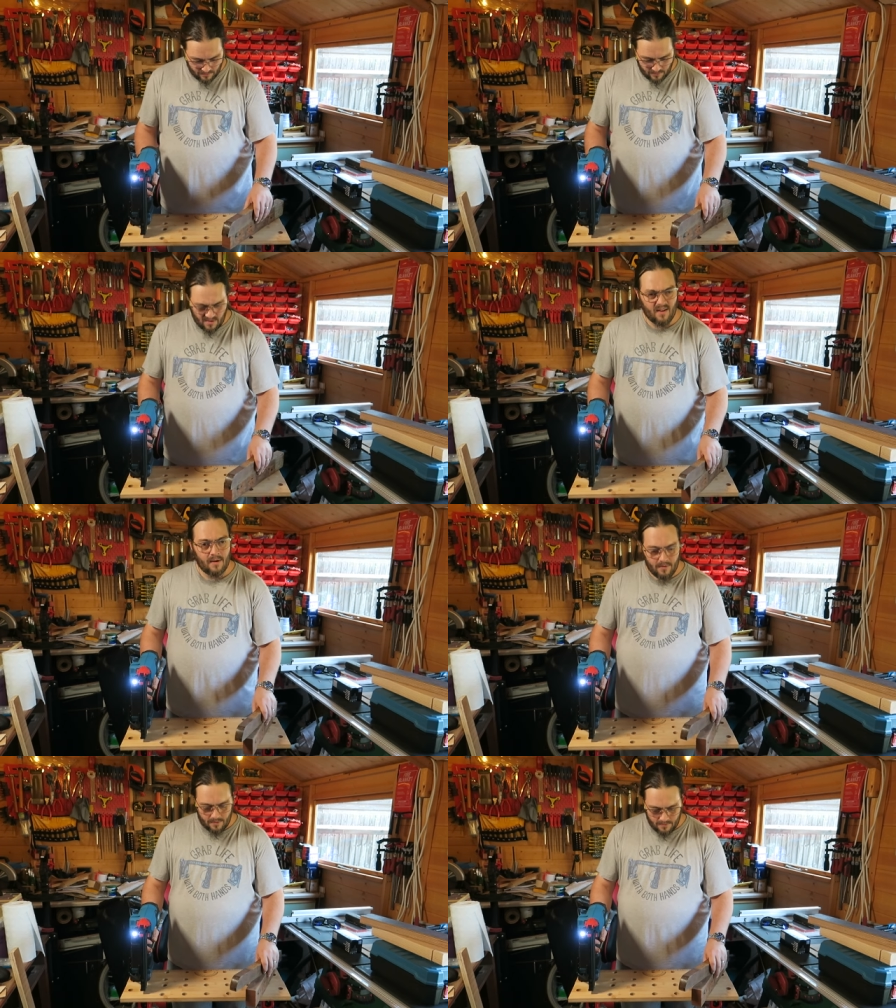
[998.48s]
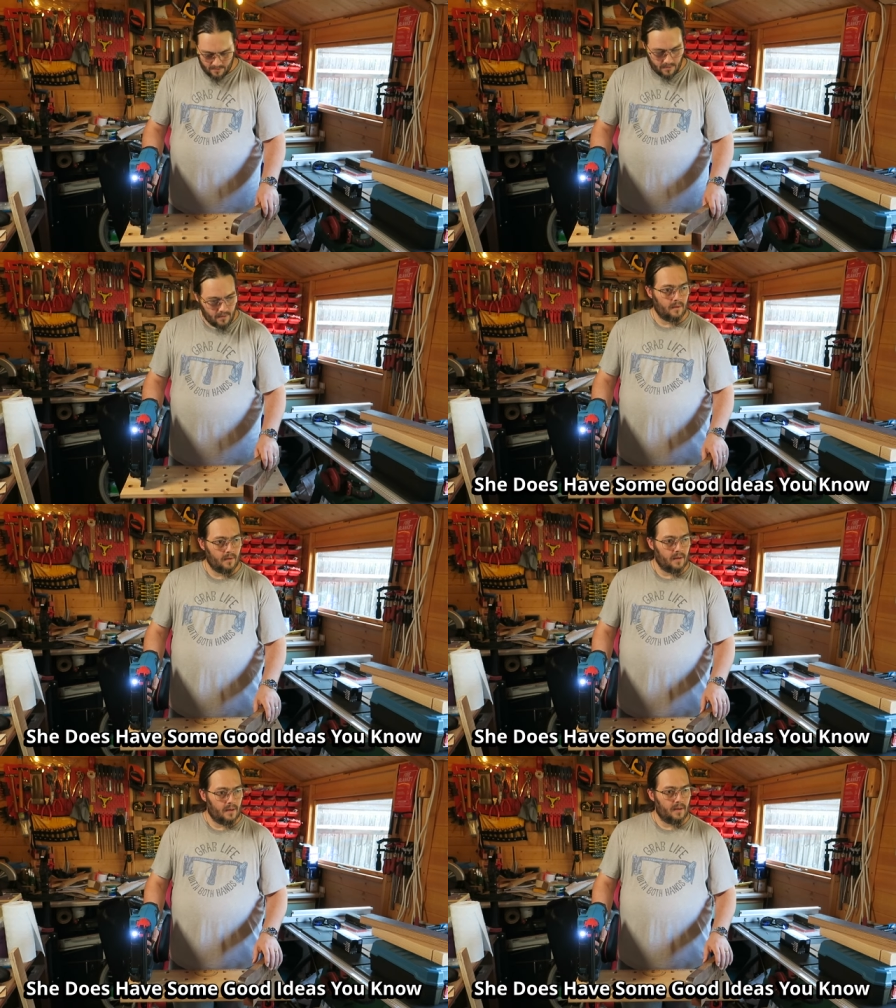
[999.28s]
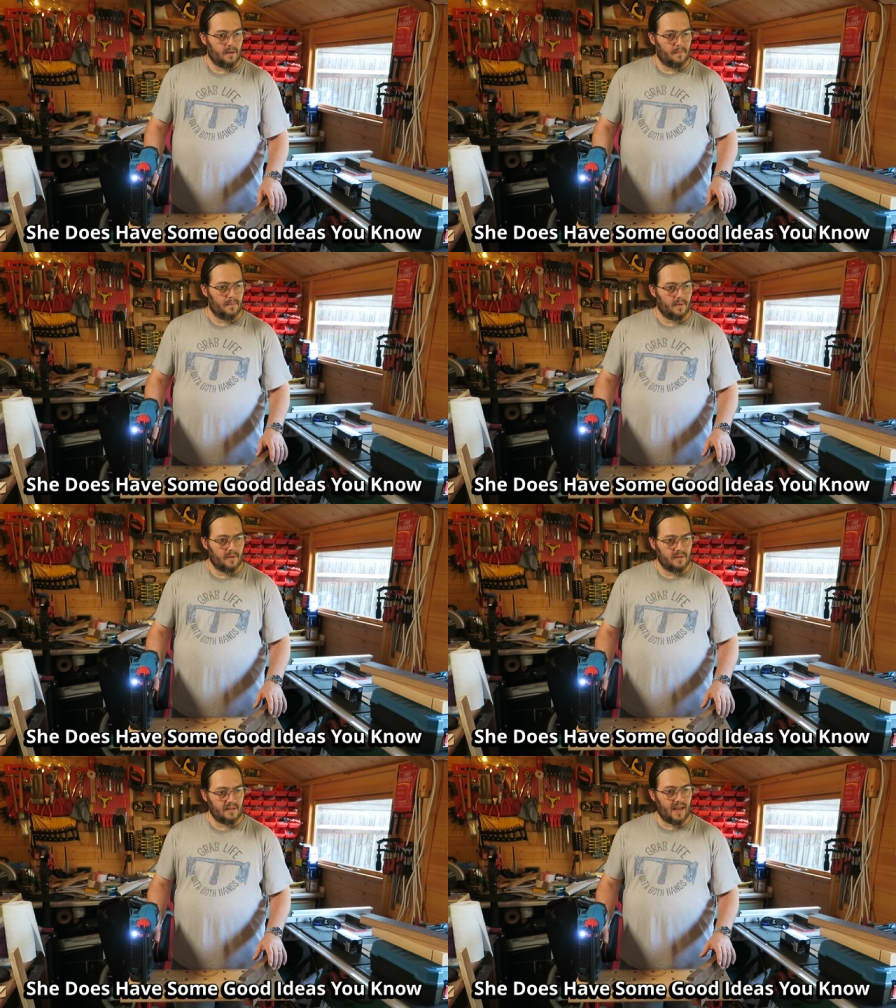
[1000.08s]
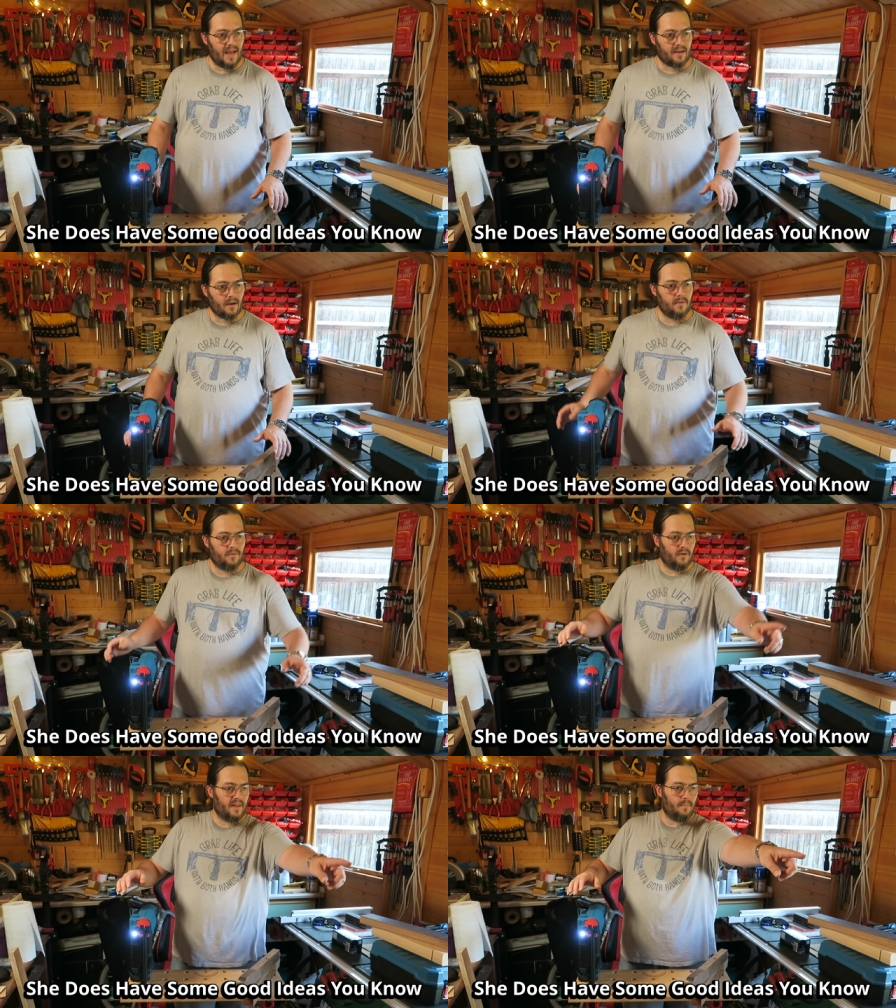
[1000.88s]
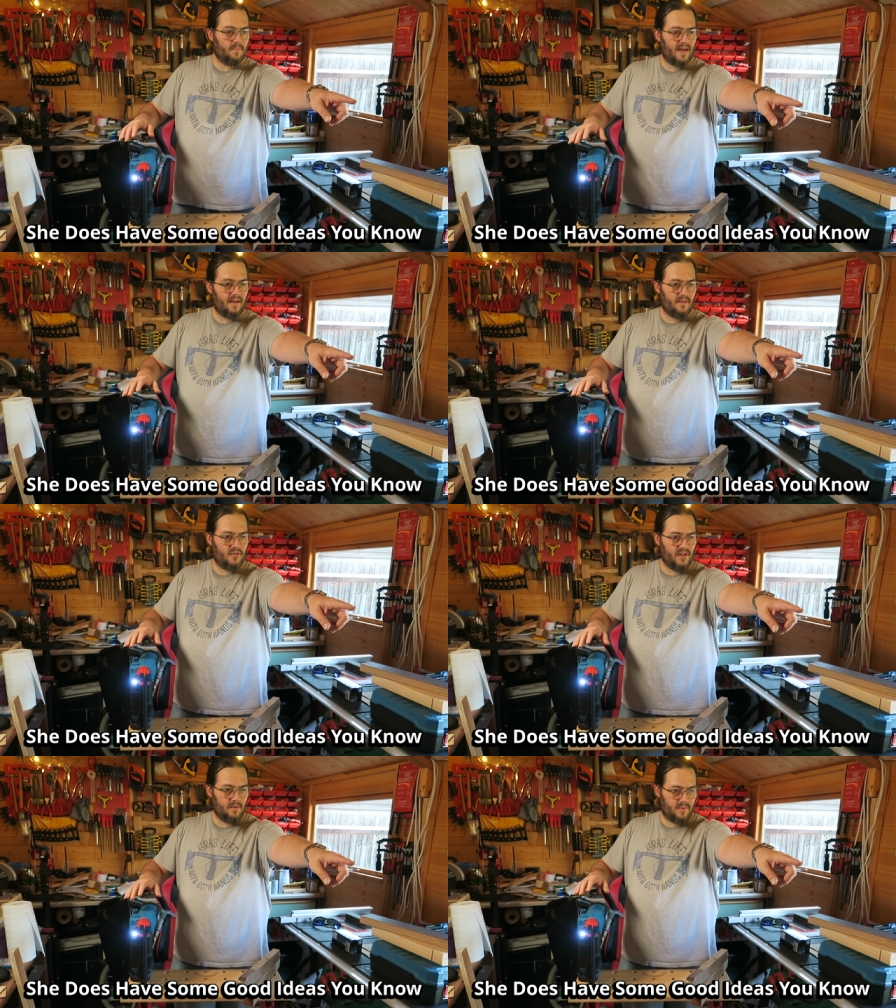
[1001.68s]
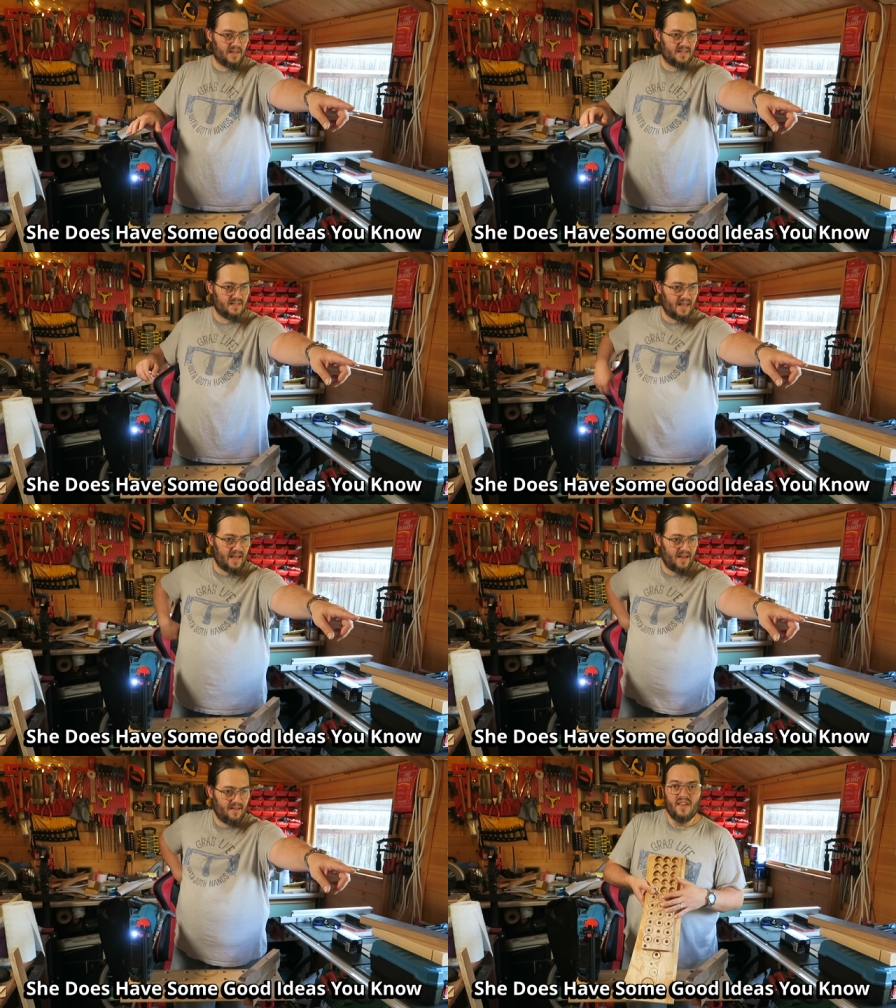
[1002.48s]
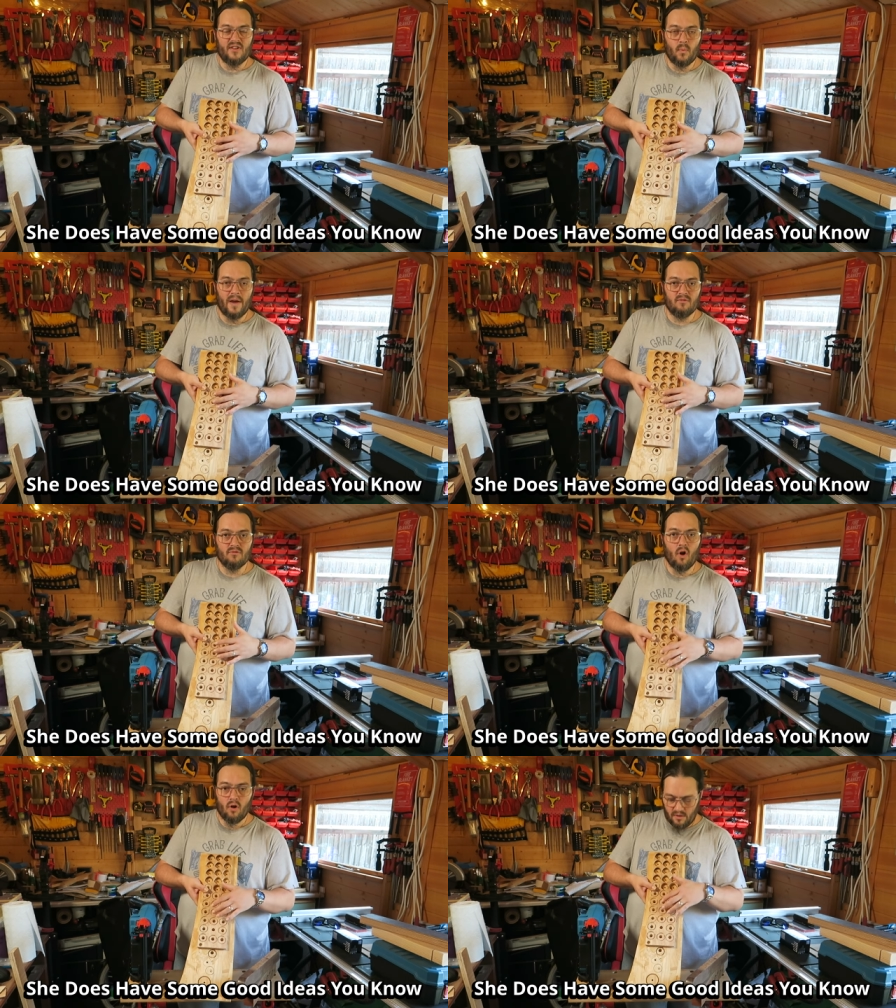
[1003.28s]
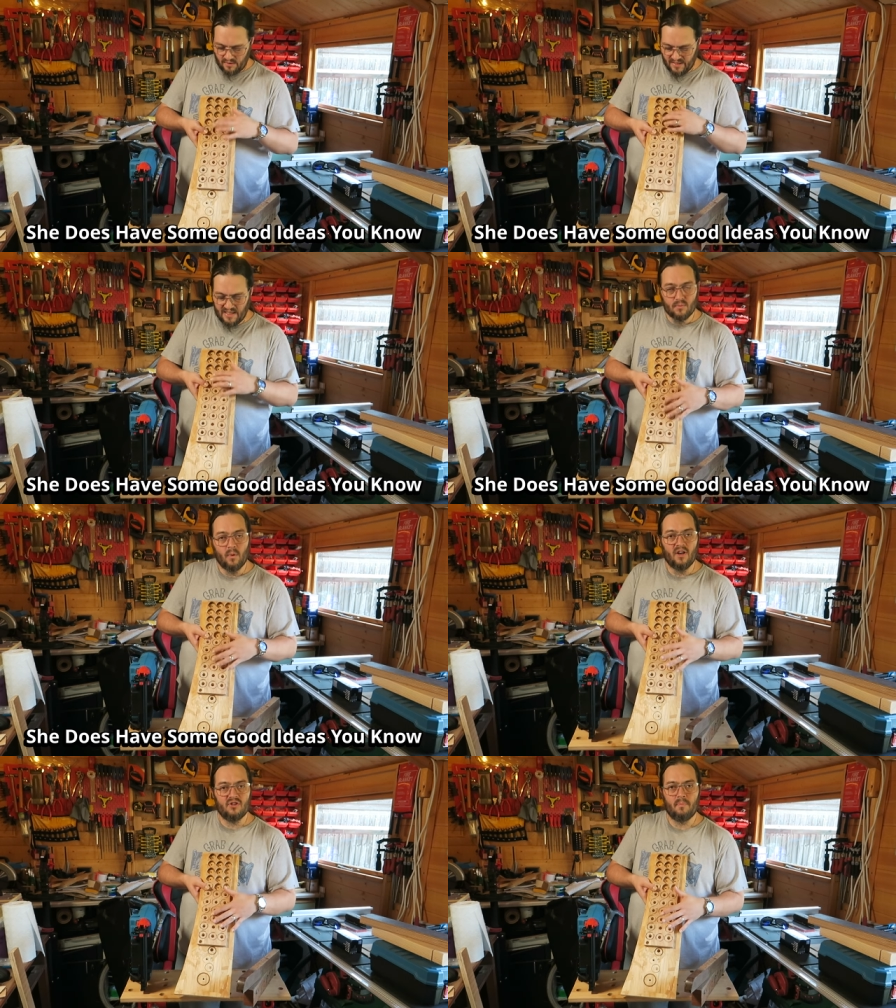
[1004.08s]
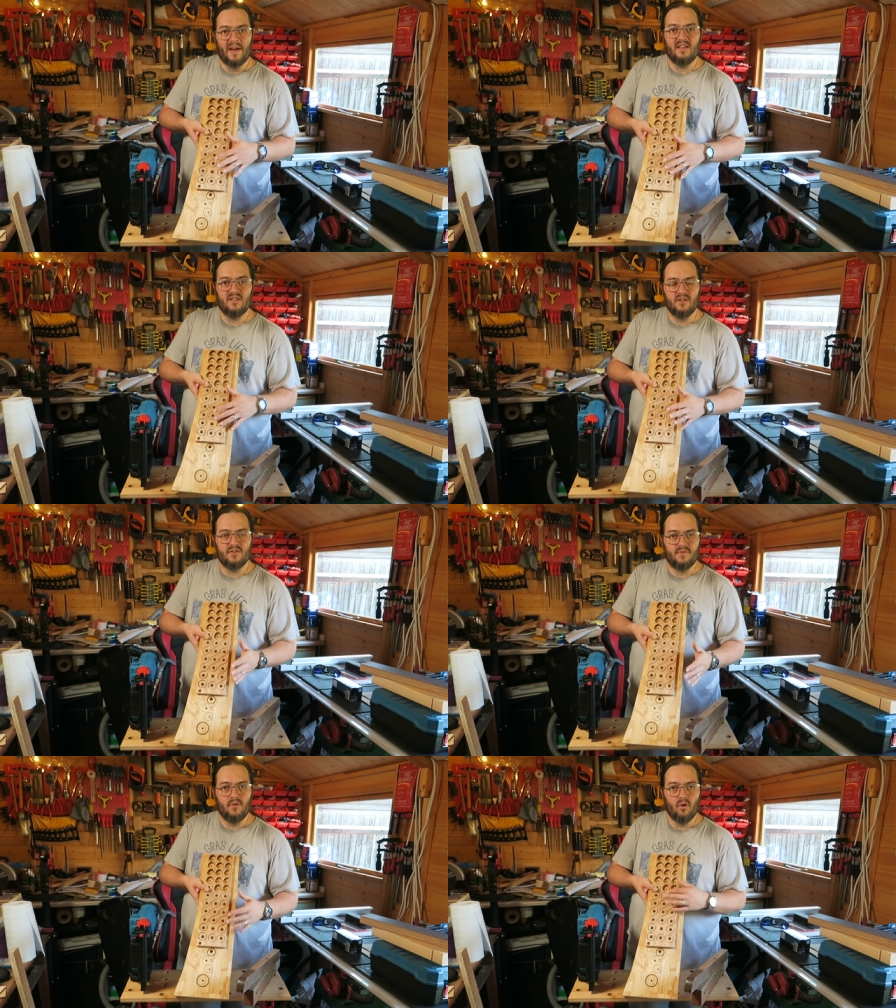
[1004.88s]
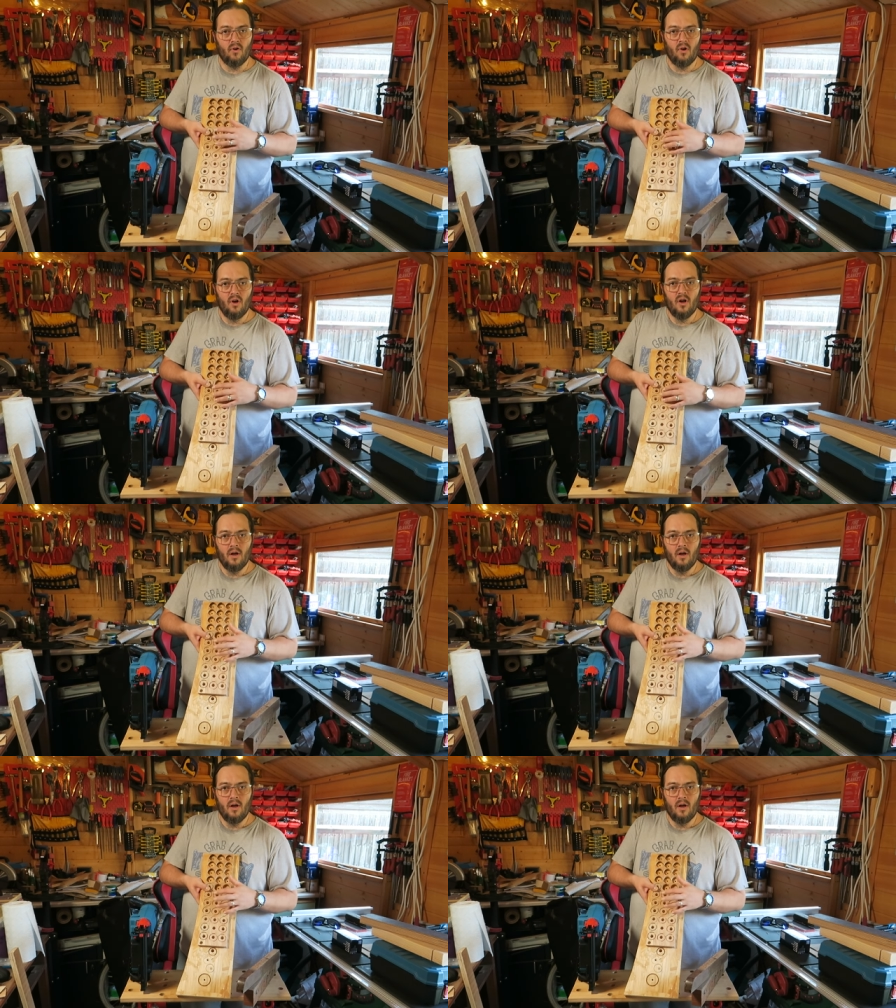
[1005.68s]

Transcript: some sacrificial bits to put that on? Yeah, go for it. That thin piece there. This went wrong, and these were spacers for